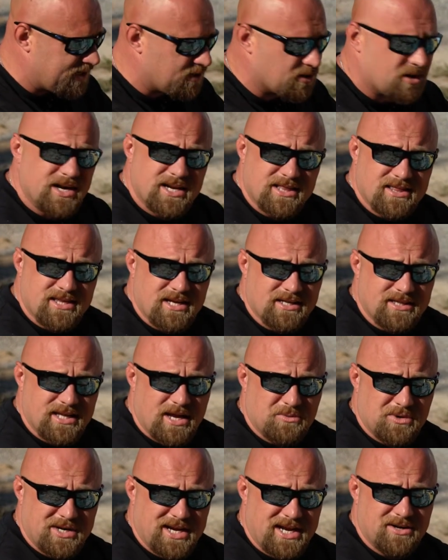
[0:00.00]
it or anything
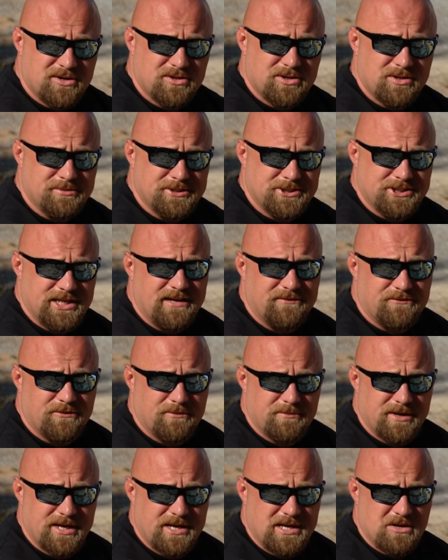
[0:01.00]
that would hinder the machine
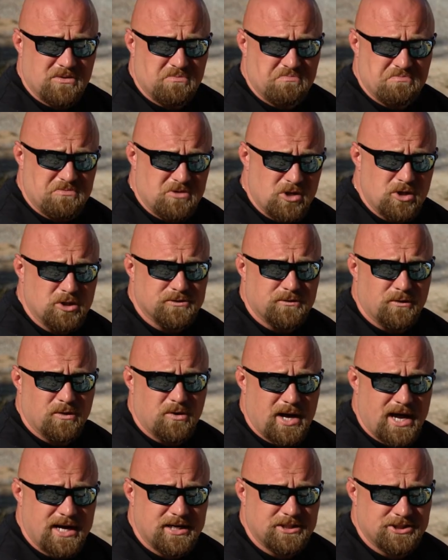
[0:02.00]
from being
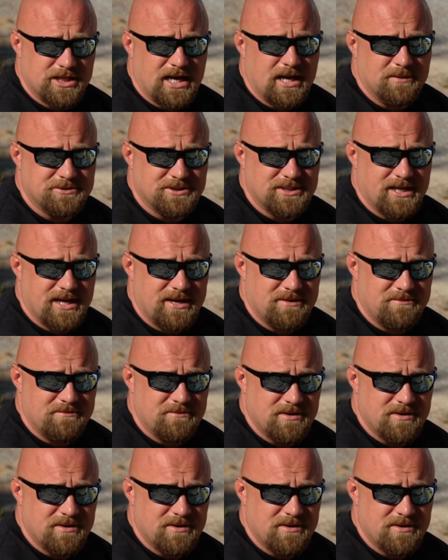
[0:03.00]
useful at a job site.